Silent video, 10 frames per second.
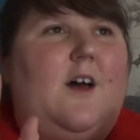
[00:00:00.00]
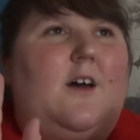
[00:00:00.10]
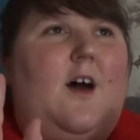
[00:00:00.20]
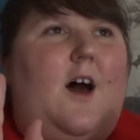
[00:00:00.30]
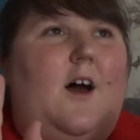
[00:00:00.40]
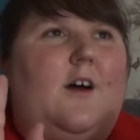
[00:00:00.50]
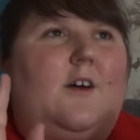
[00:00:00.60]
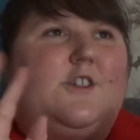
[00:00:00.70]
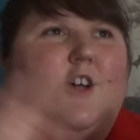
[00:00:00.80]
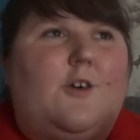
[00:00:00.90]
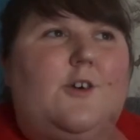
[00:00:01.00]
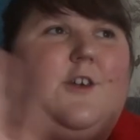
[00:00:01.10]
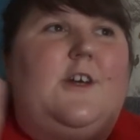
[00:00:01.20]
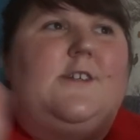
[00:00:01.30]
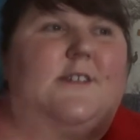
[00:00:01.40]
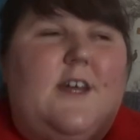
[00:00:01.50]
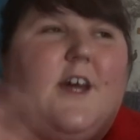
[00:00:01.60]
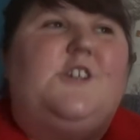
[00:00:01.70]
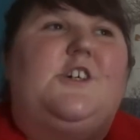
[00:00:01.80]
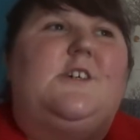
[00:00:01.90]
uh, childhood years,
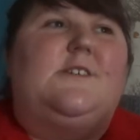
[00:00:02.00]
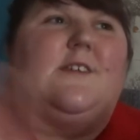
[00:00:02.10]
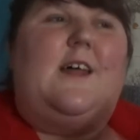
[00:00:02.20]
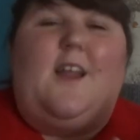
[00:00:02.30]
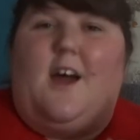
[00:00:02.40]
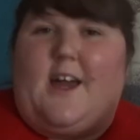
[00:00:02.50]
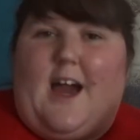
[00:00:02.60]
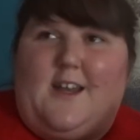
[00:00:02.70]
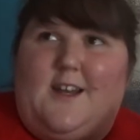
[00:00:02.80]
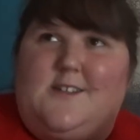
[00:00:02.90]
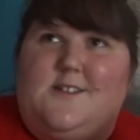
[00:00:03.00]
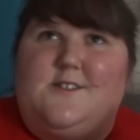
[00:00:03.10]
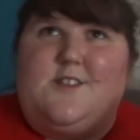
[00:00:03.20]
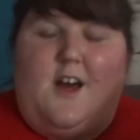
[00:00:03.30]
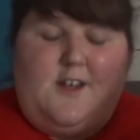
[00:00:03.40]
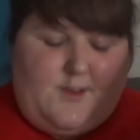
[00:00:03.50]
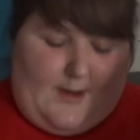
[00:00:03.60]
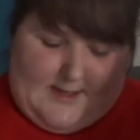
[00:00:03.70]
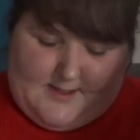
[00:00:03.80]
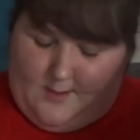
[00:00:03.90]
teenage years, and then like adolescence, early
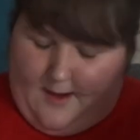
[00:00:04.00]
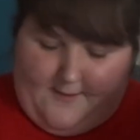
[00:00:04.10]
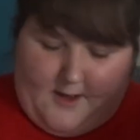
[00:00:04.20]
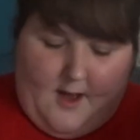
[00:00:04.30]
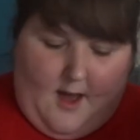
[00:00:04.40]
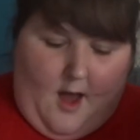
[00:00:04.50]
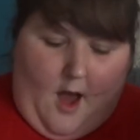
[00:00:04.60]
20s, whatever.